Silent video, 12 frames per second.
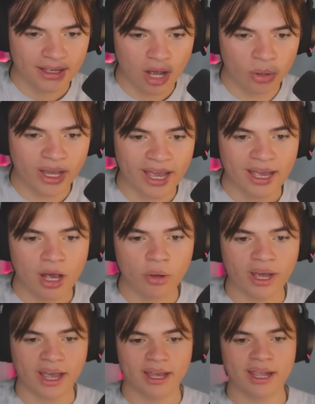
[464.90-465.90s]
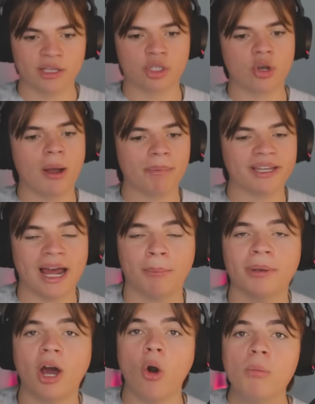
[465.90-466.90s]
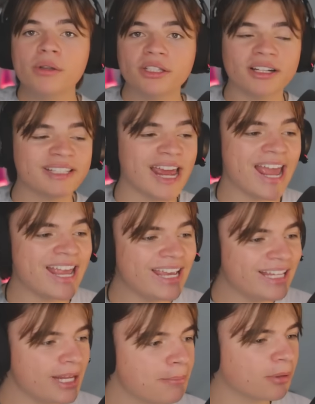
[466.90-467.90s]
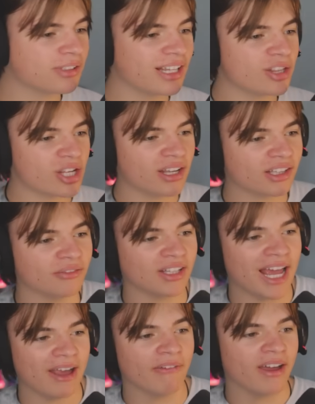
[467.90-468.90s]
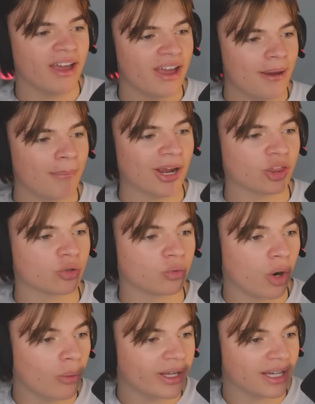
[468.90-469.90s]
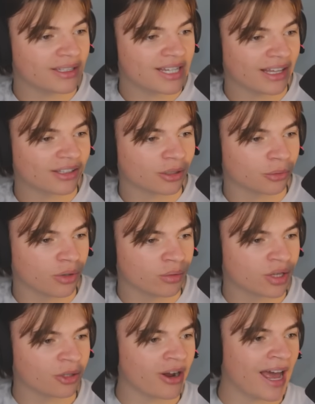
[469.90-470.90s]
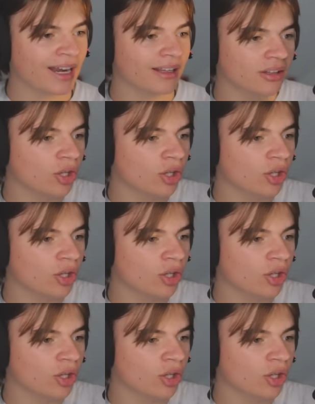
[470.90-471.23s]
Okay, okay, it's dropping now, but it almost got to 80% chance of life by throwing a Tesla Roadster at it.